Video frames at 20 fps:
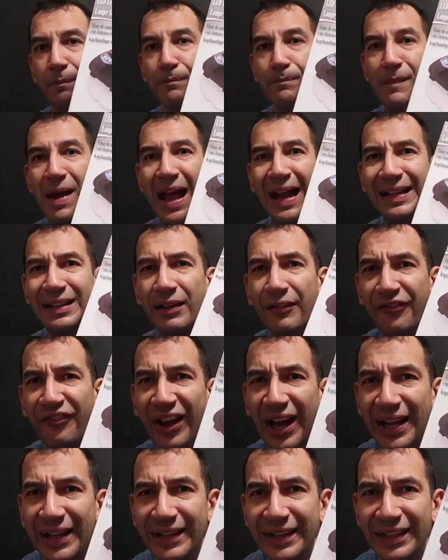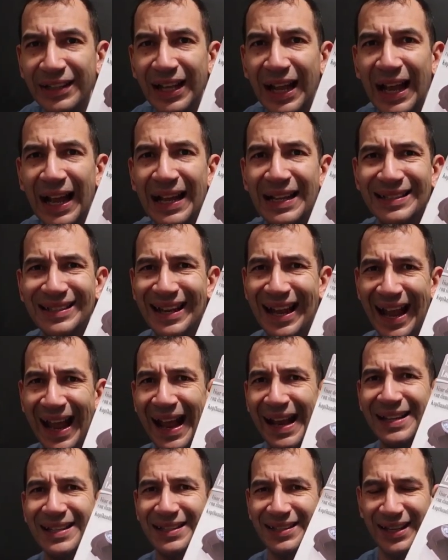magnifying glass
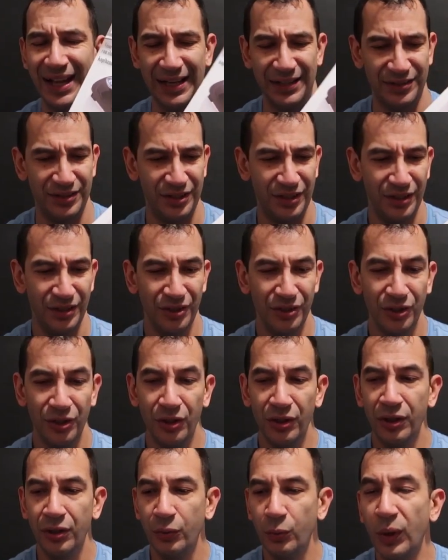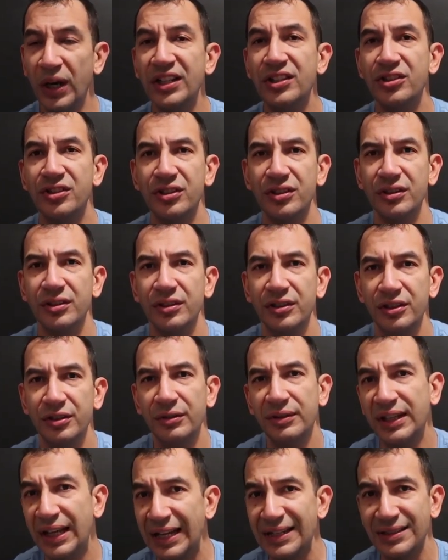headset, which
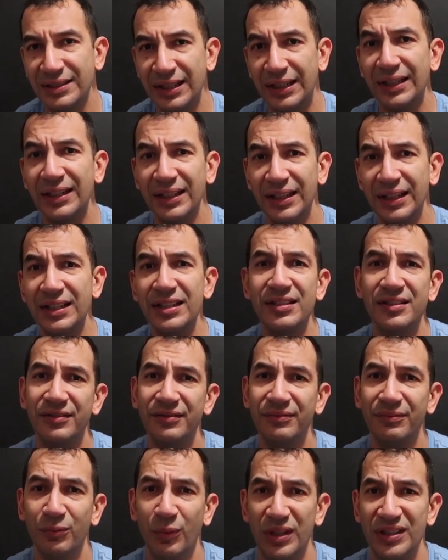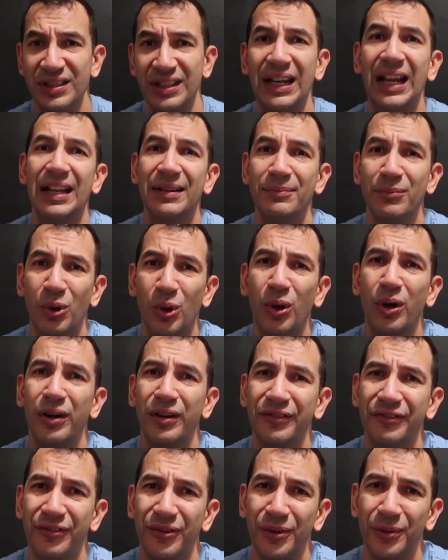you guessed it is once again
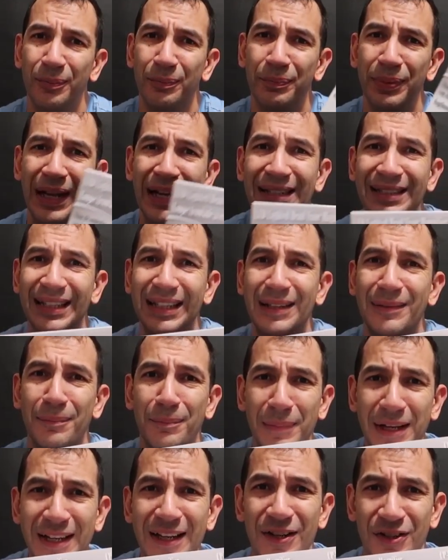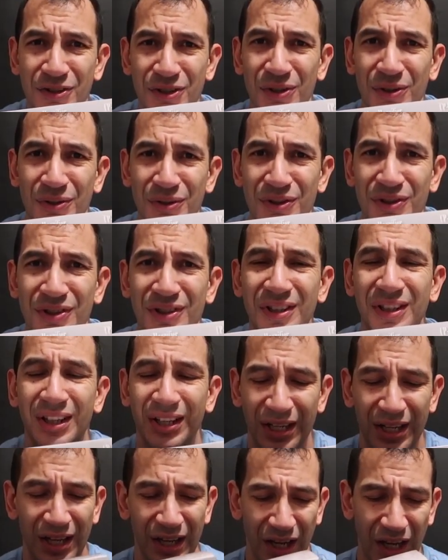more for painting miniatures.
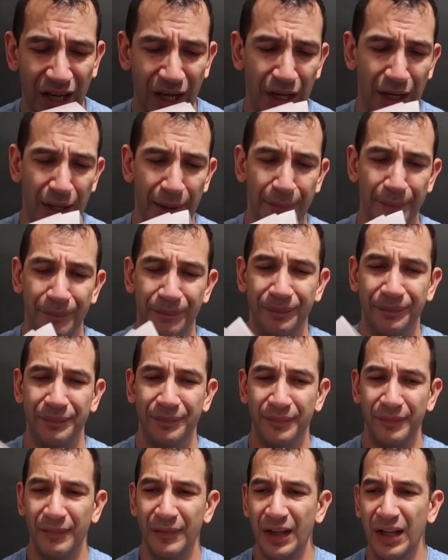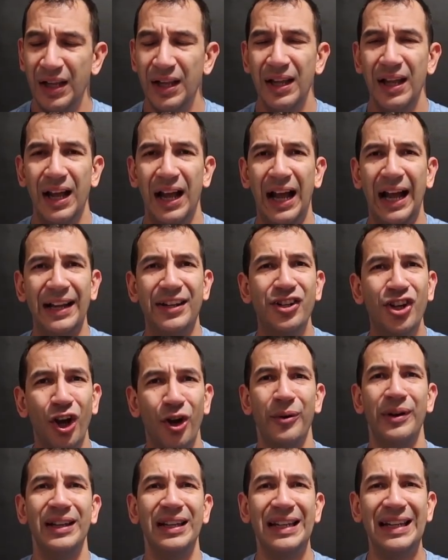I
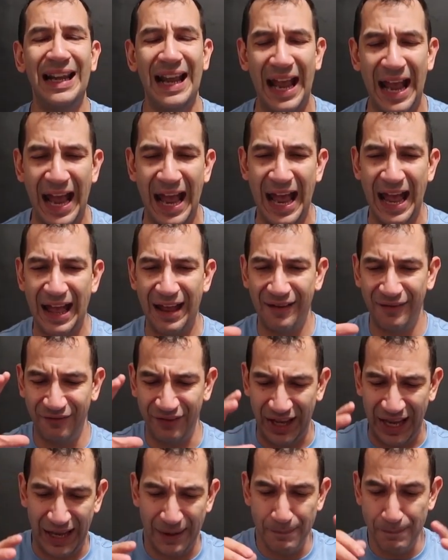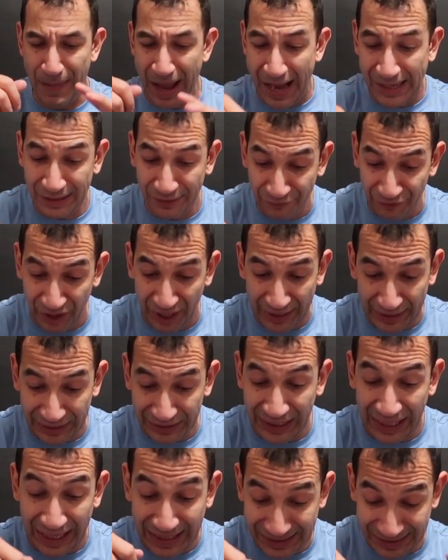currently have a magnifying
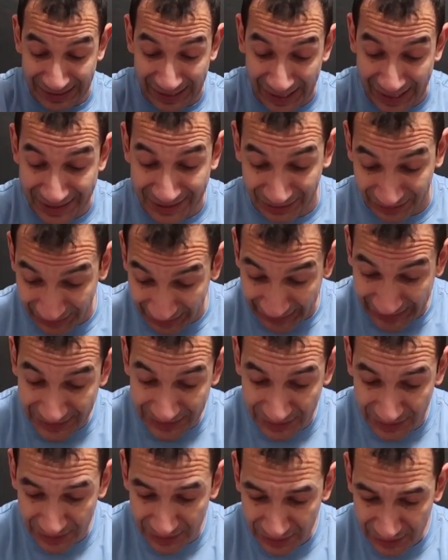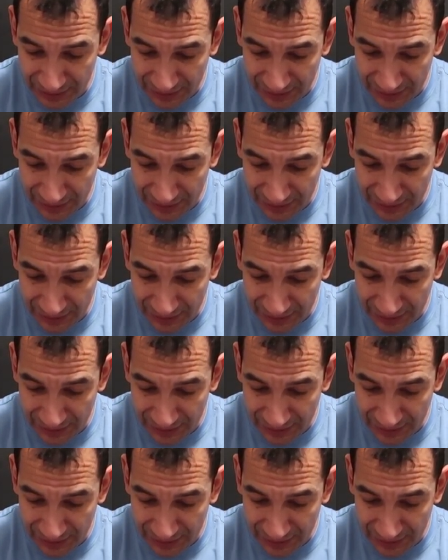glass that has a light,